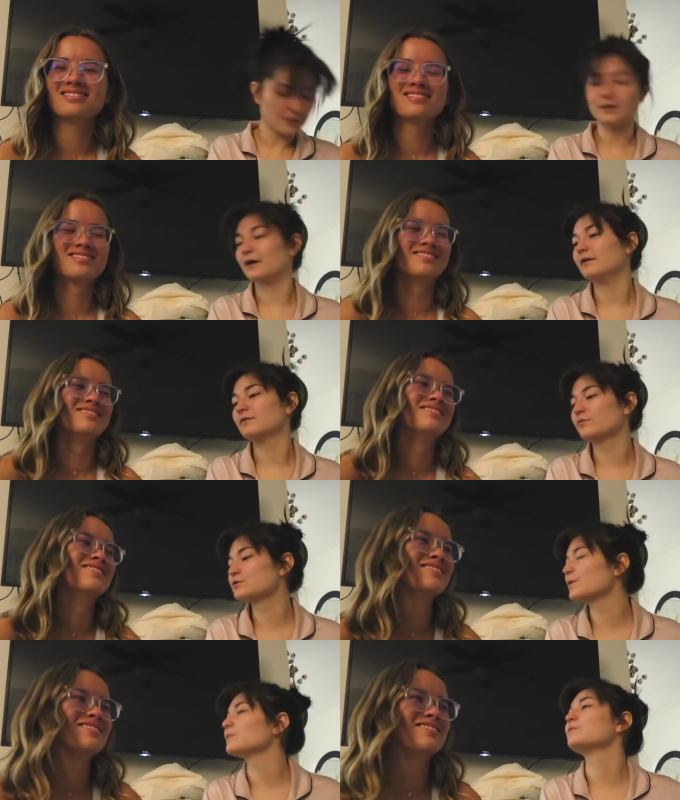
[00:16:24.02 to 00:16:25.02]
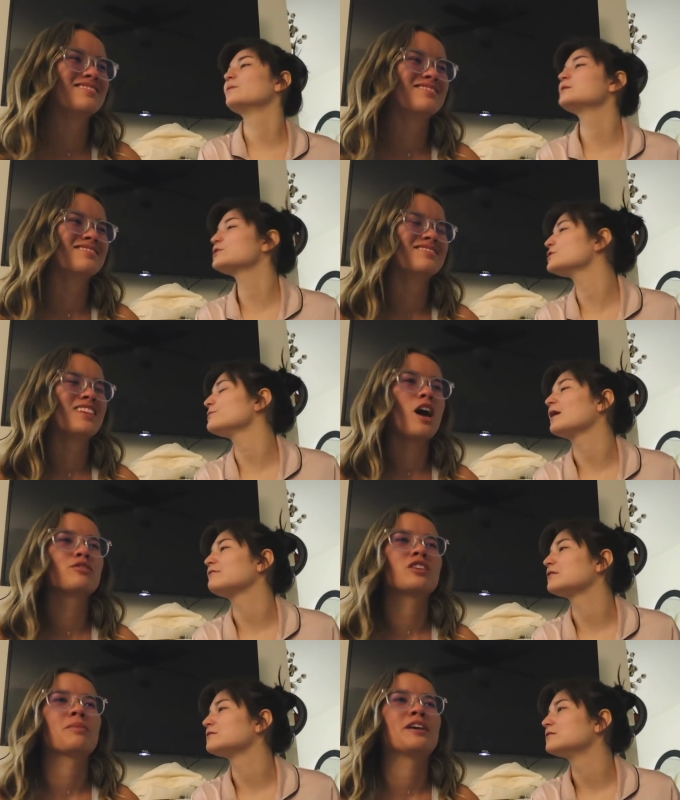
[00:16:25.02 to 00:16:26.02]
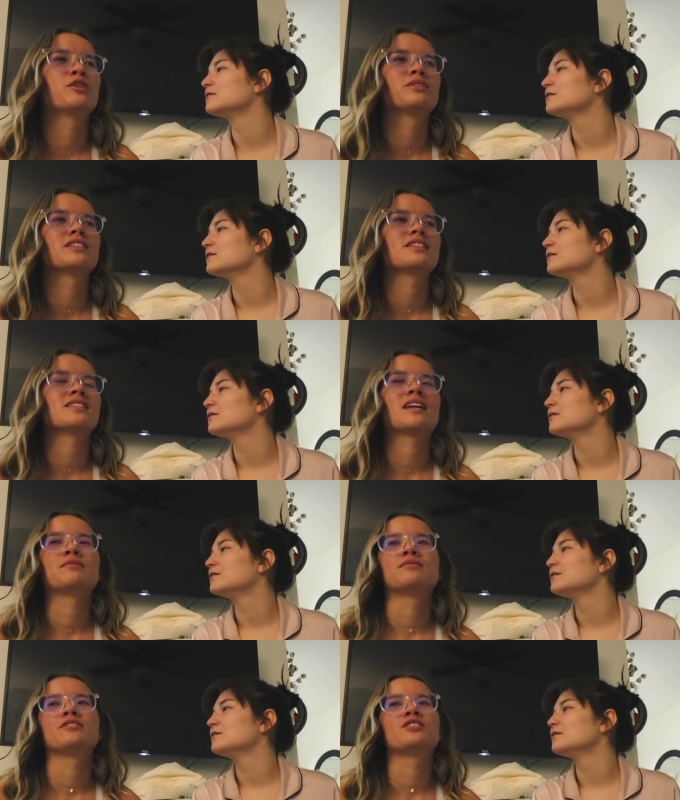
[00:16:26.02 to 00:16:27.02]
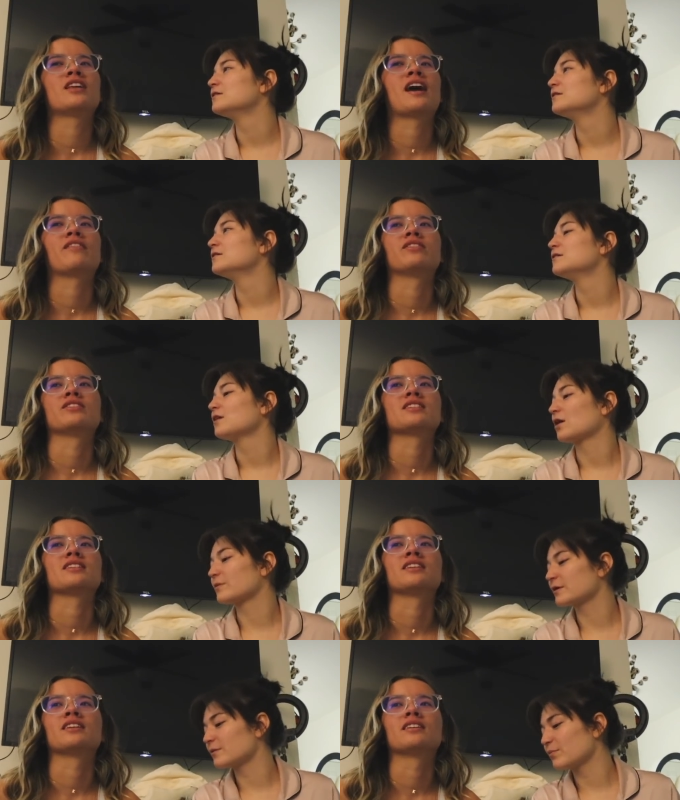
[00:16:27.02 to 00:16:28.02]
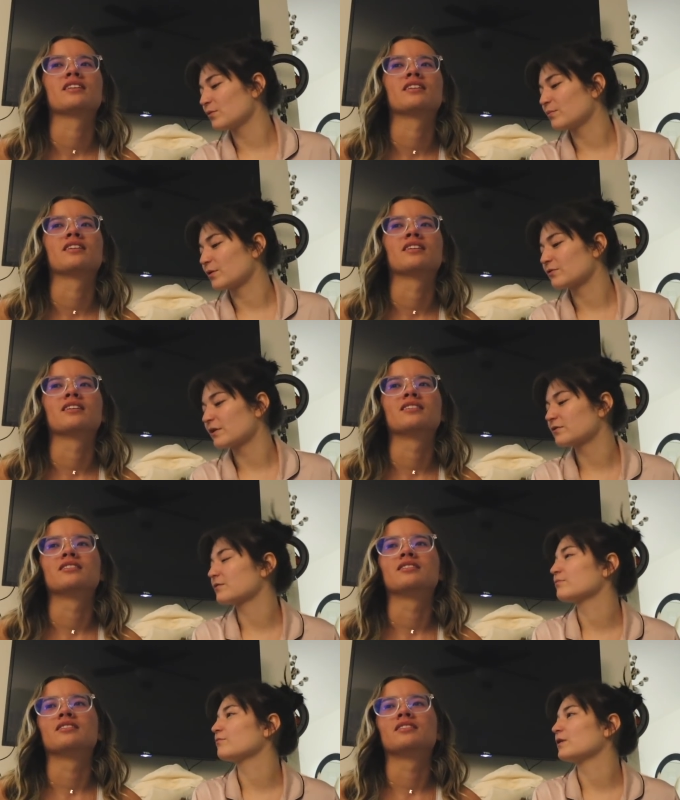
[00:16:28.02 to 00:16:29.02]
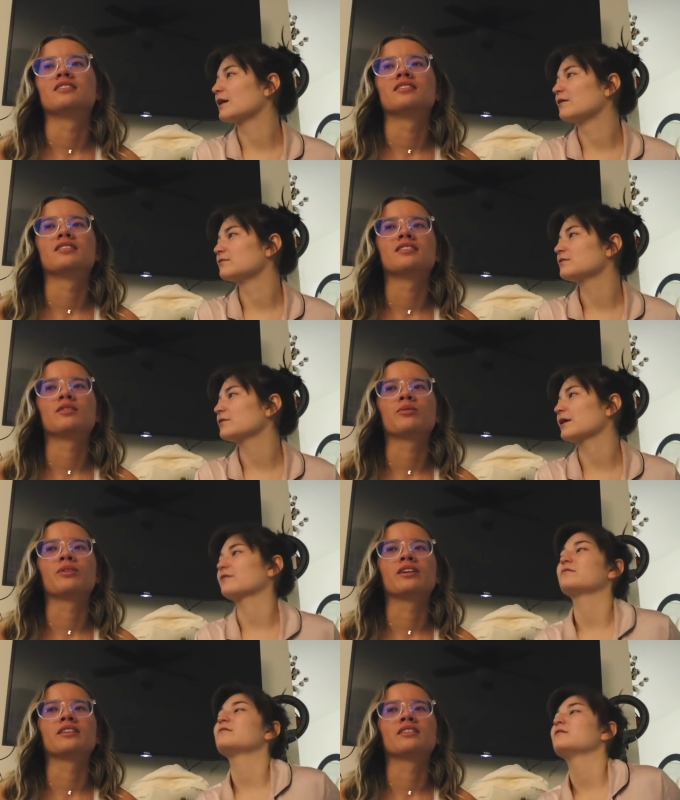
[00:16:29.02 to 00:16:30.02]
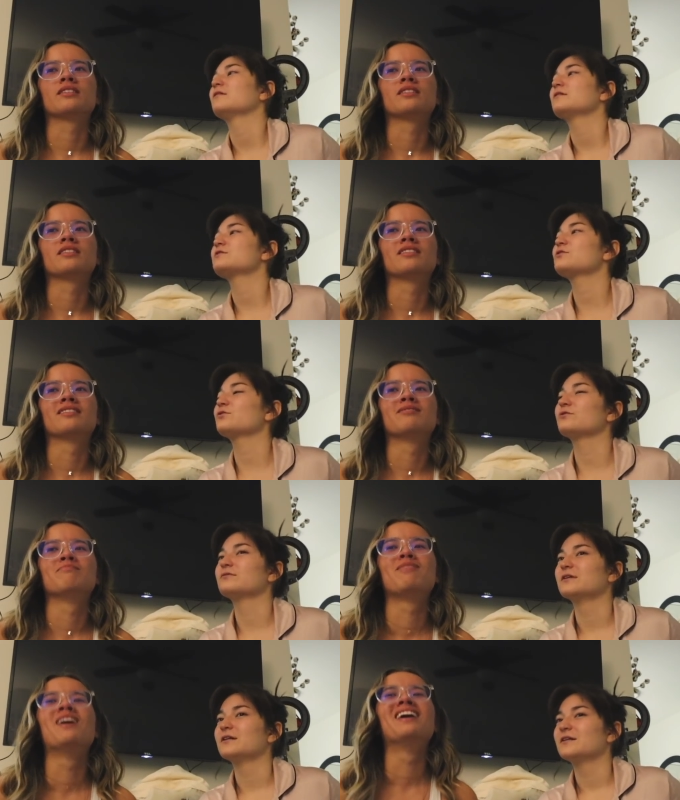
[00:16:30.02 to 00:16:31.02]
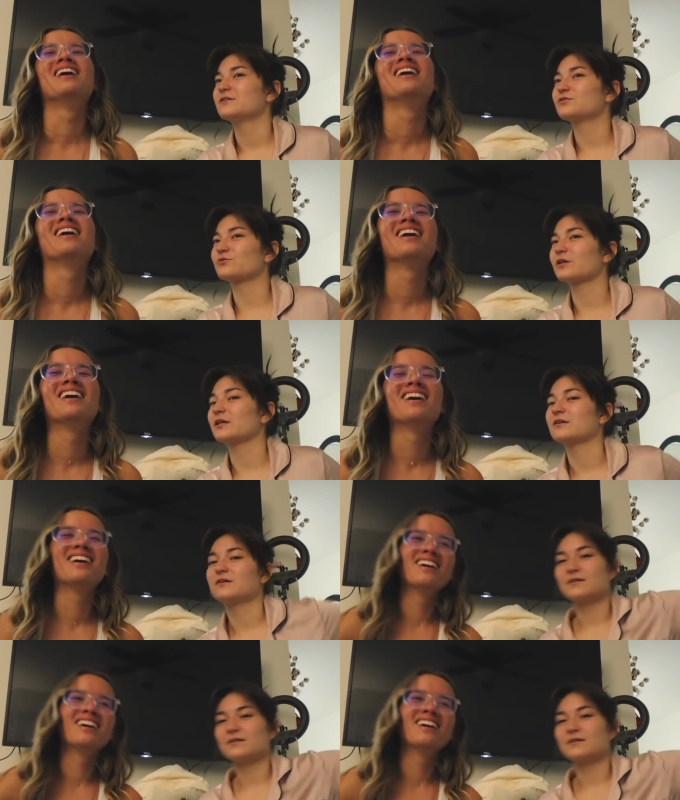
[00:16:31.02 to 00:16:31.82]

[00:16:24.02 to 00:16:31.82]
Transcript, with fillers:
Speaker 1: Okay. I wouldn't order blue. Which do you have? Oh, stop! I know what this is, and I haven't even seen it. Are we gonna pull both out or one out? Okay. One, two, three.